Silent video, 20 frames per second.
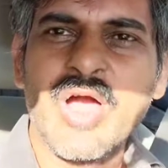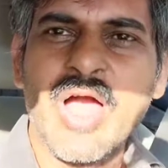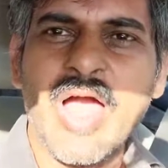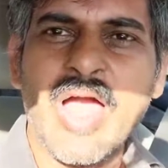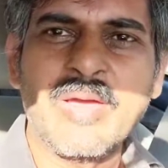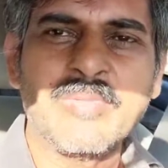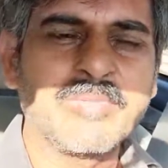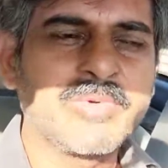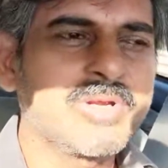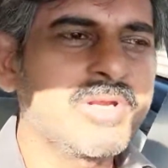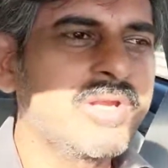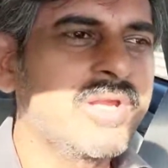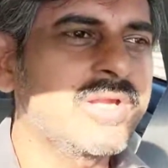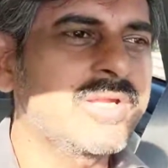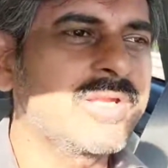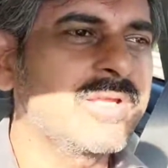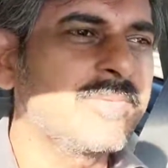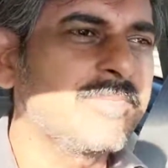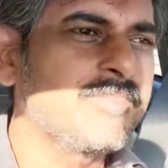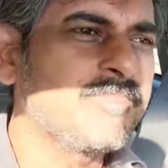I am
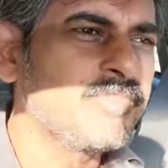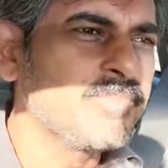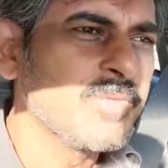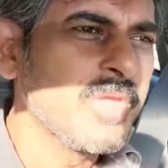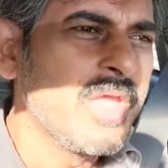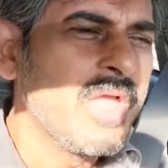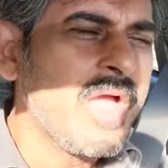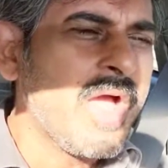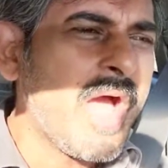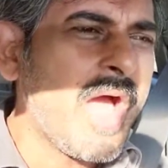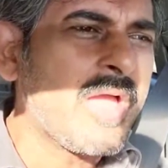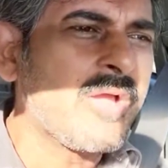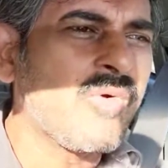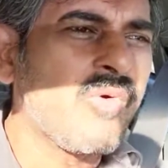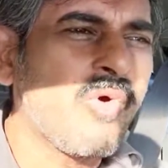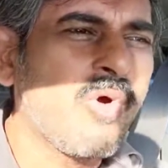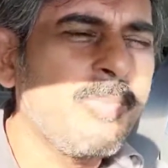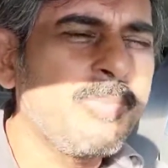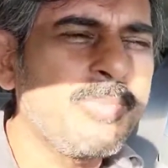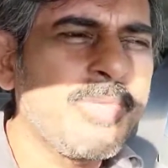creating. I
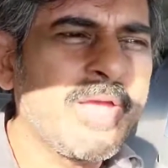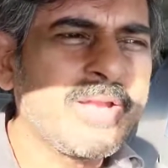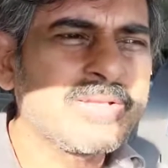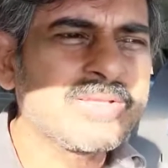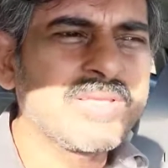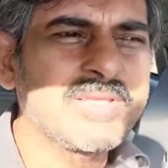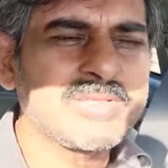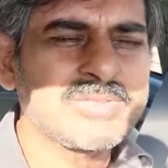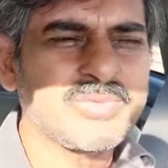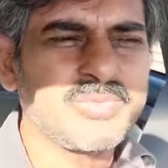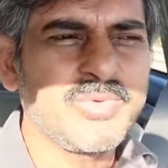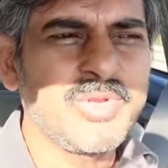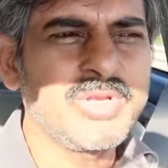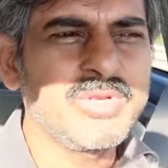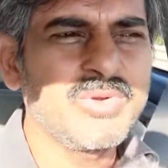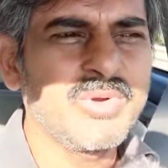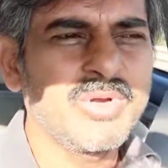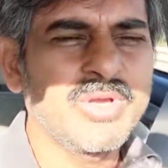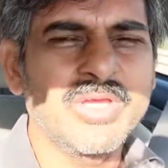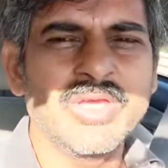hope that this
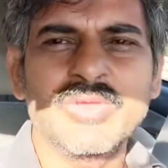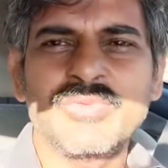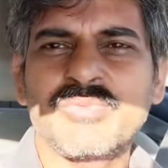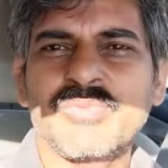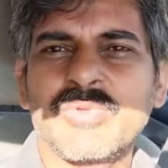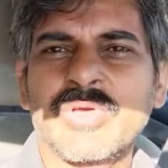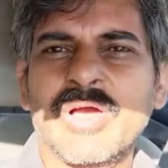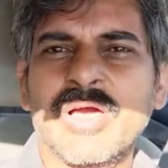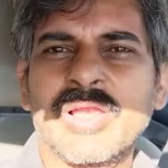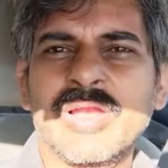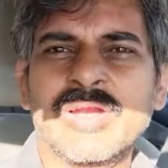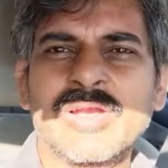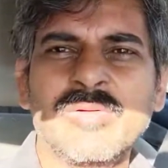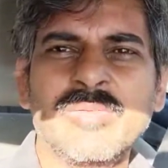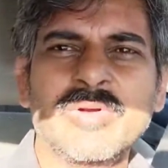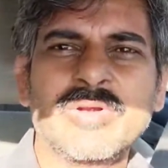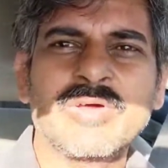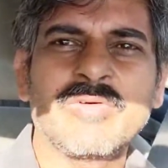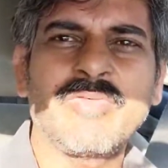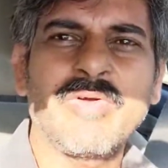video is a little
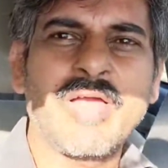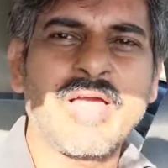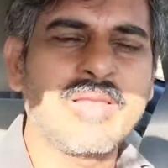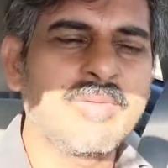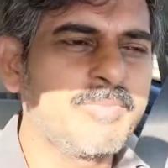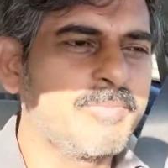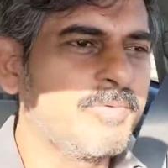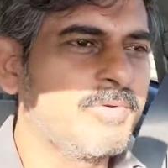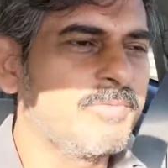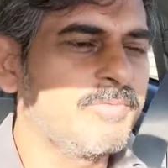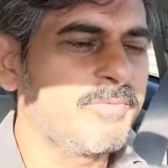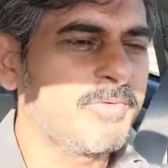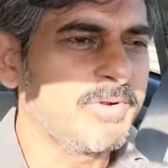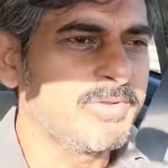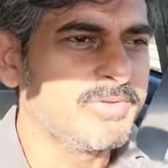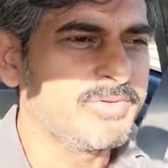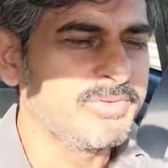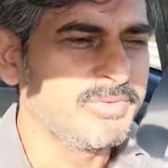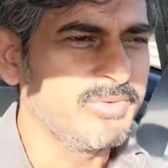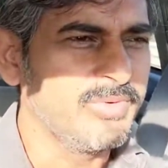bit of helpful for
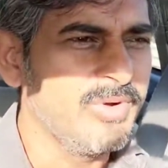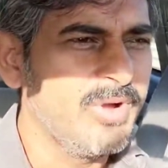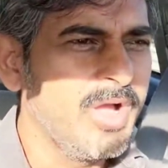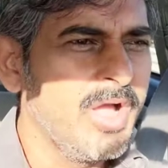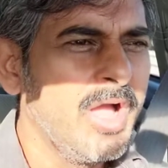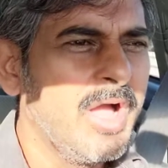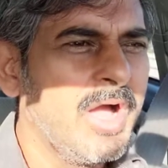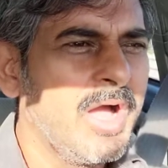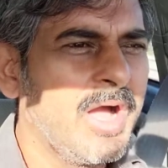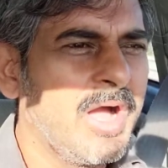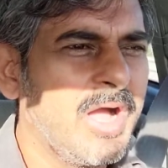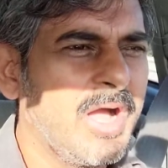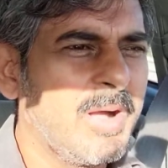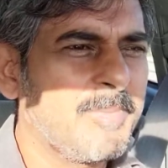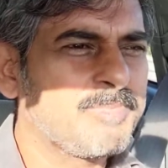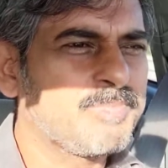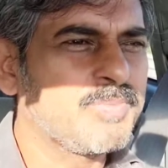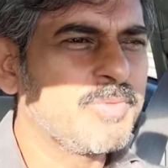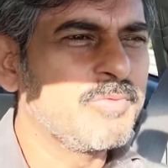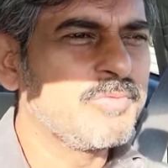you.
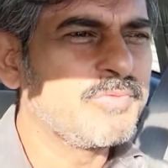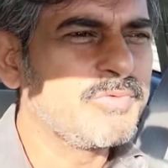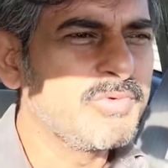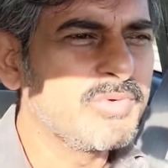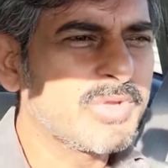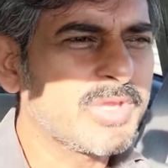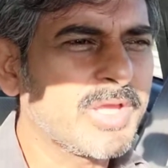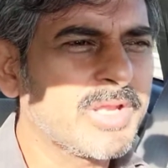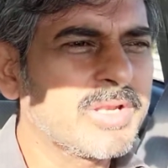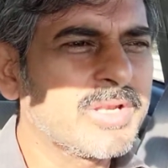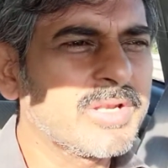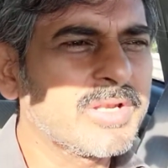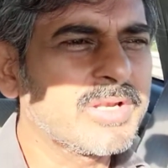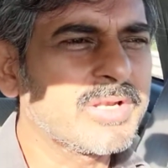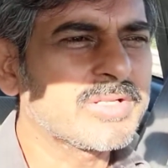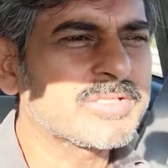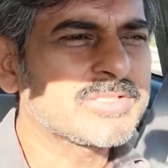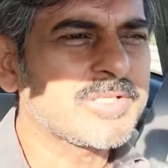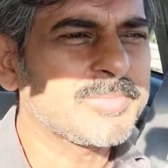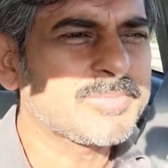If you
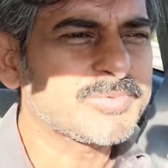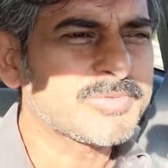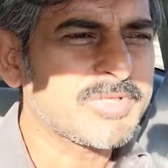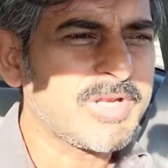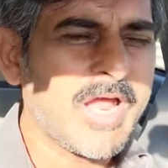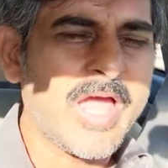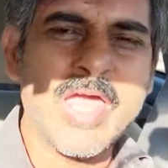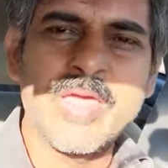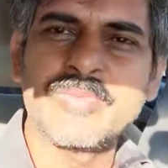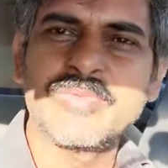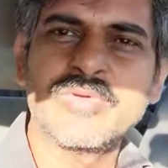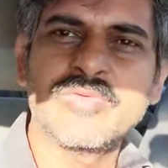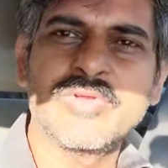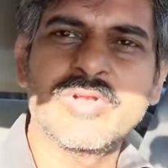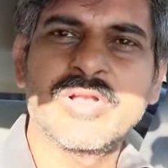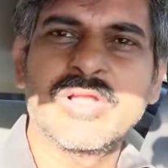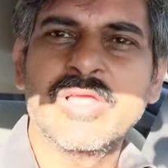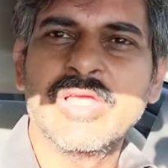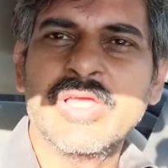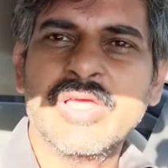can subscribe, you
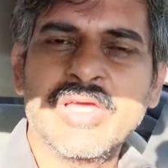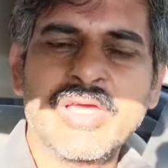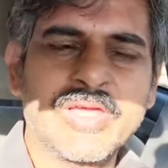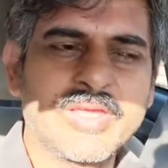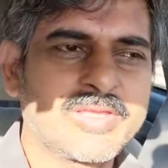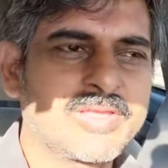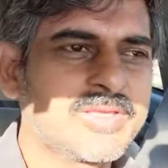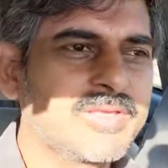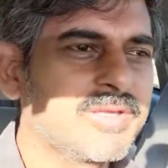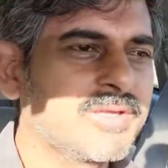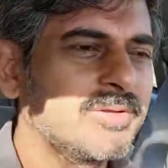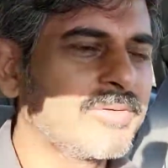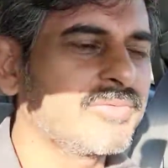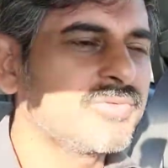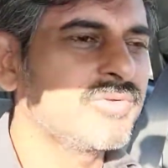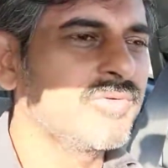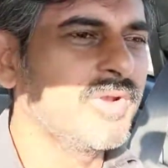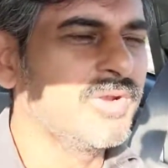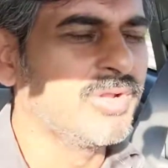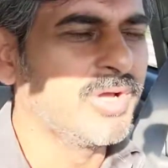will
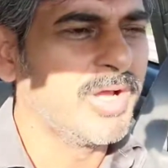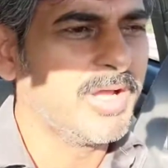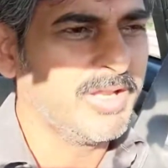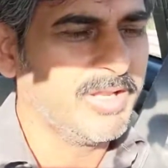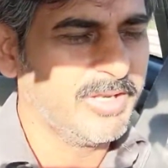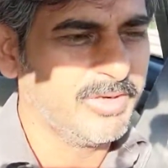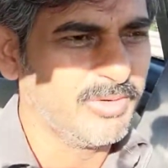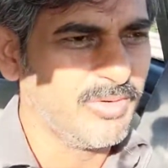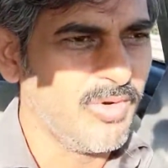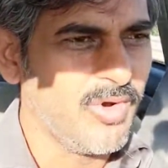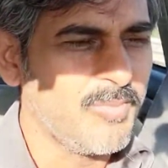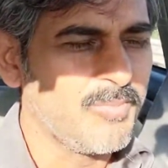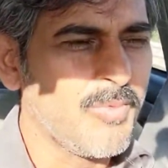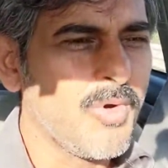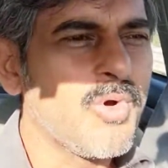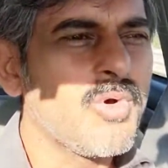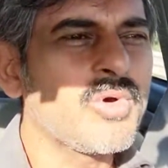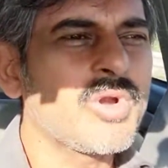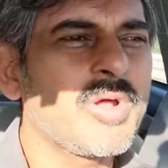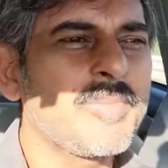know
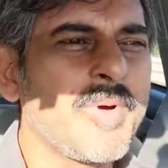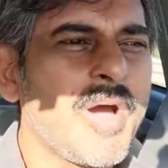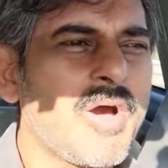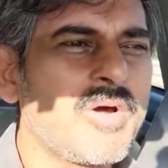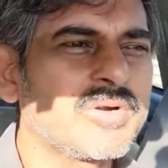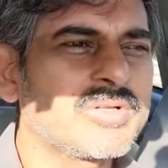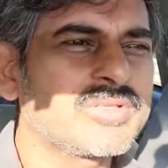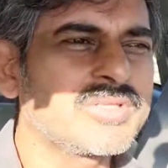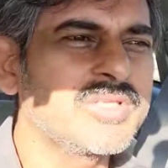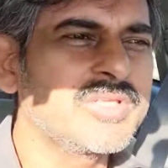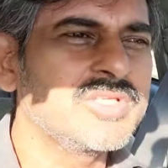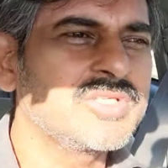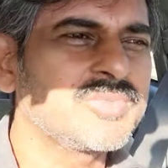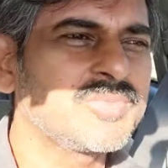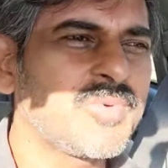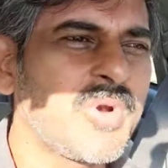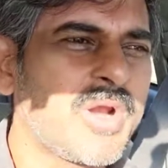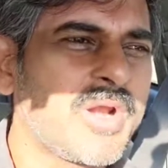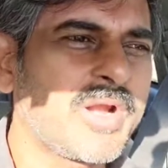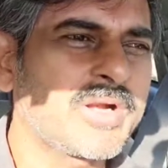more about these
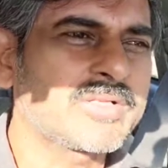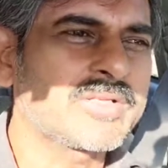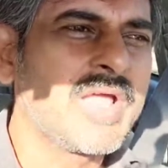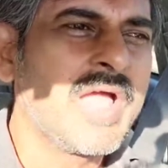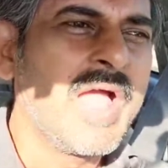products.